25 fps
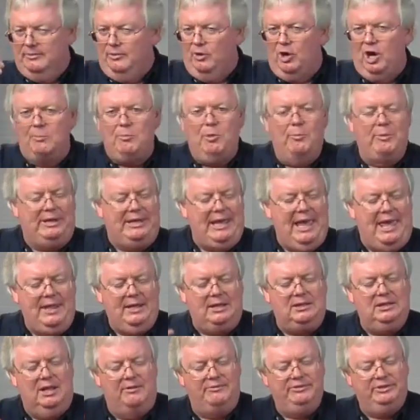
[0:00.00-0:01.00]
normal
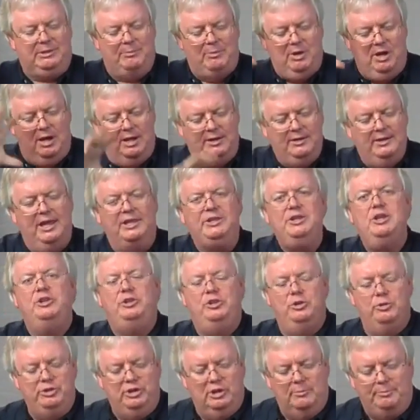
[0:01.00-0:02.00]
mechanic gloves come on and you
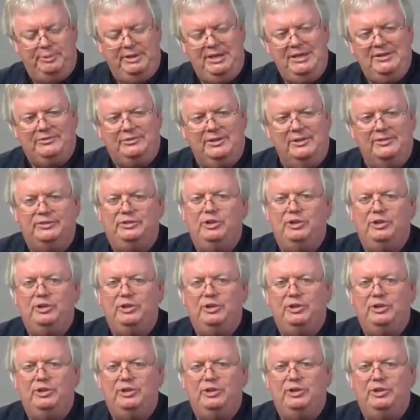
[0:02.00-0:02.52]
do your business.